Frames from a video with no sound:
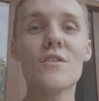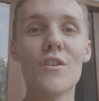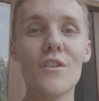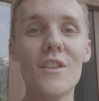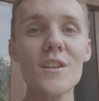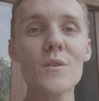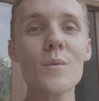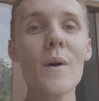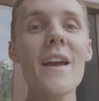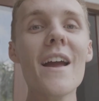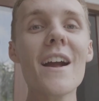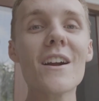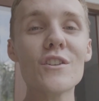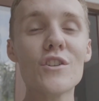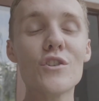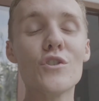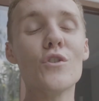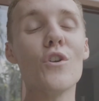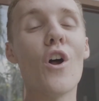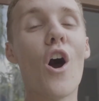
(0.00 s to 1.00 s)
So this way I got
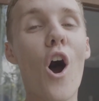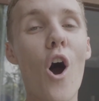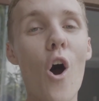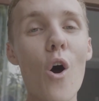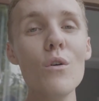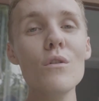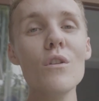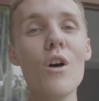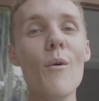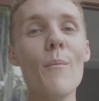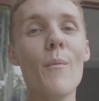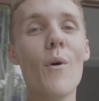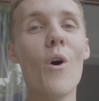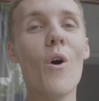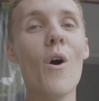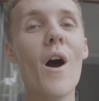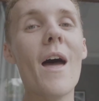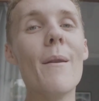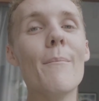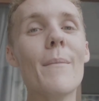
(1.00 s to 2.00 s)
to shoot a whole lot
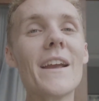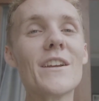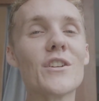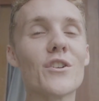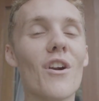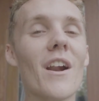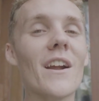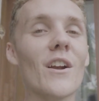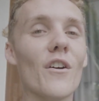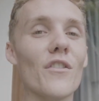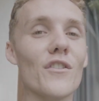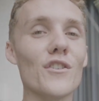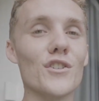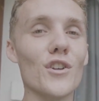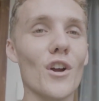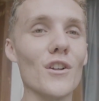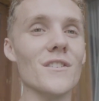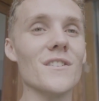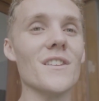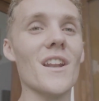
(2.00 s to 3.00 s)
more and make sure I got the
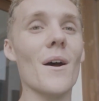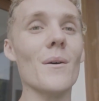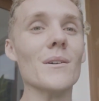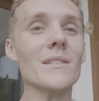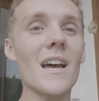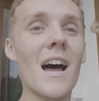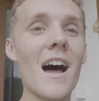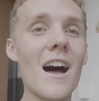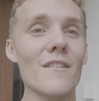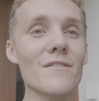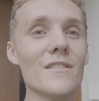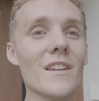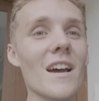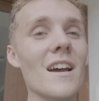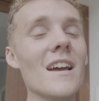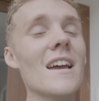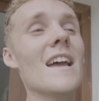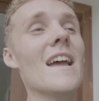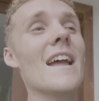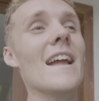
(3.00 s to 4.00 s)
shots that I was
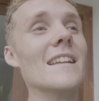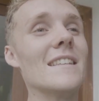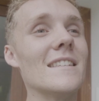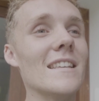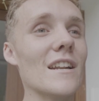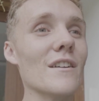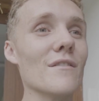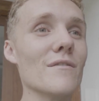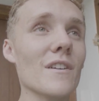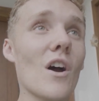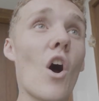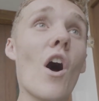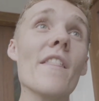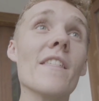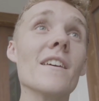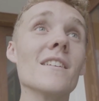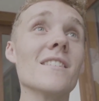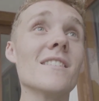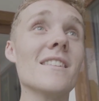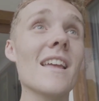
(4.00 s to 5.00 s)
after instead of
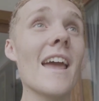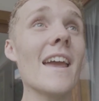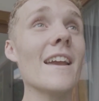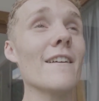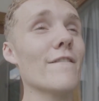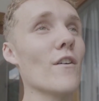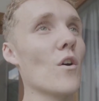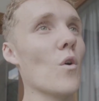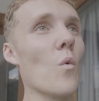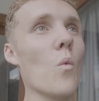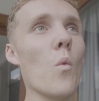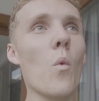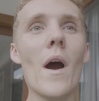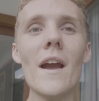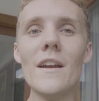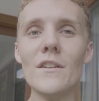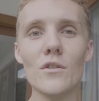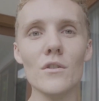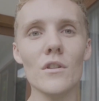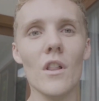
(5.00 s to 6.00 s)
either staying for
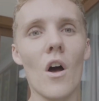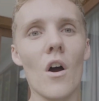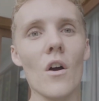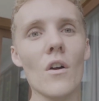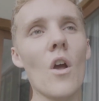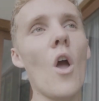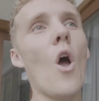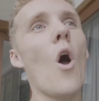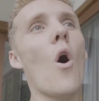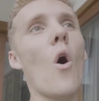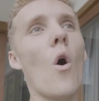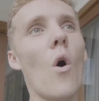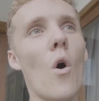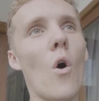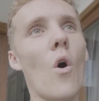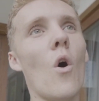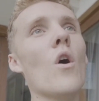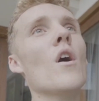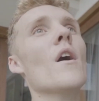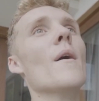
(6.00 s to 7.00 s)
way too long
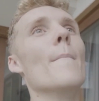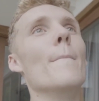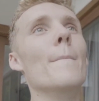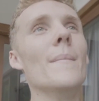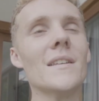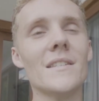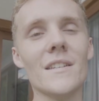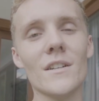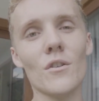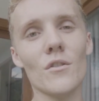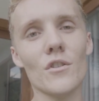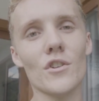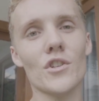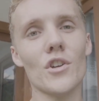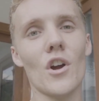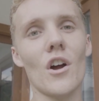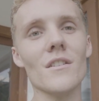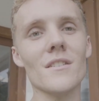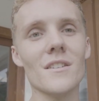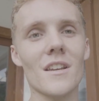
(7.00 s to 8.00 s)
or missing all the
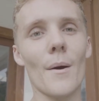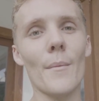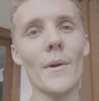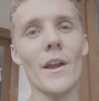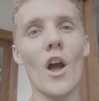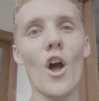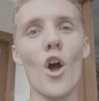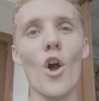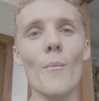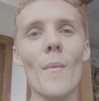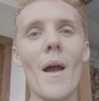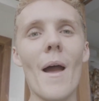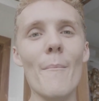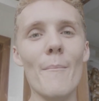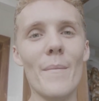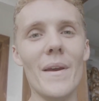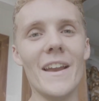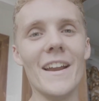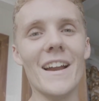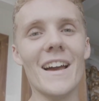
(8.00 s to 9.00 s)
shots, coming home
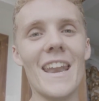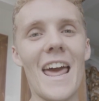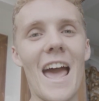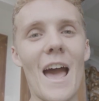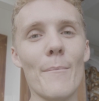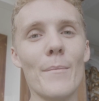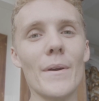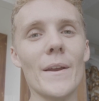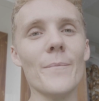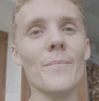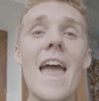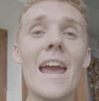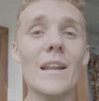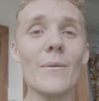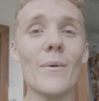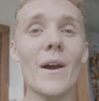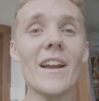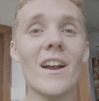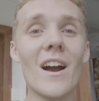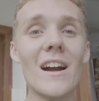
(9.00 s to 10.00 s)
and being unhappy.
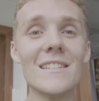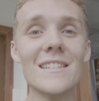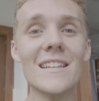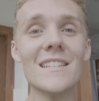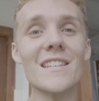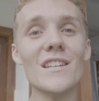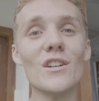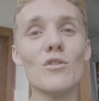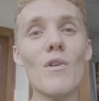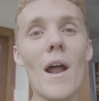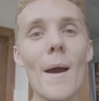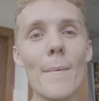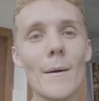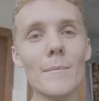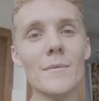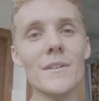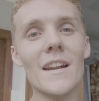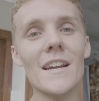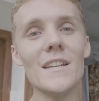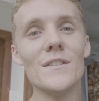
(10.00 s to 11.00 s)
Anyway, guys, that's gonna wrap
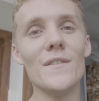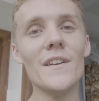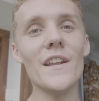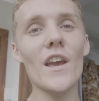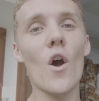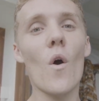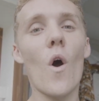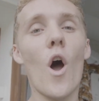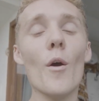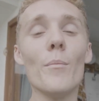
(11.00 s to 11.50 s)
up today's video.